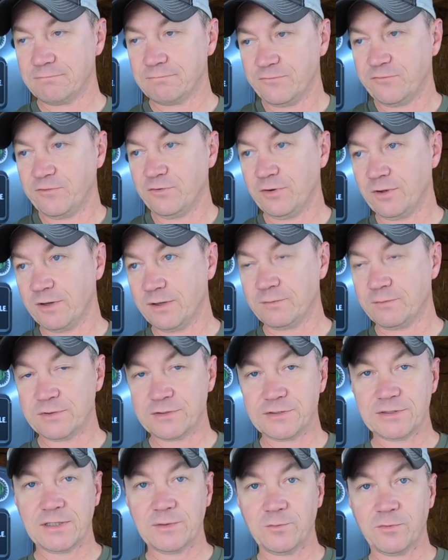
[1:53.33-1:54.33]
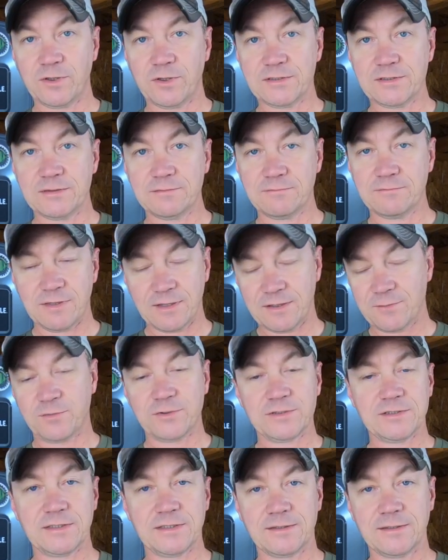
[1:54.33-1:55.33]
if you're not but you keep watching, I
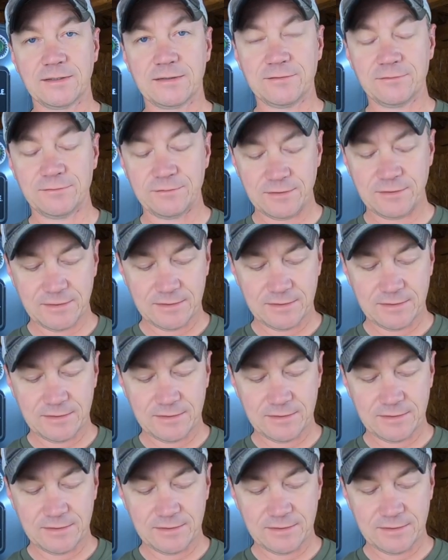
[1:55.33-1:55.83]
appreciate that too.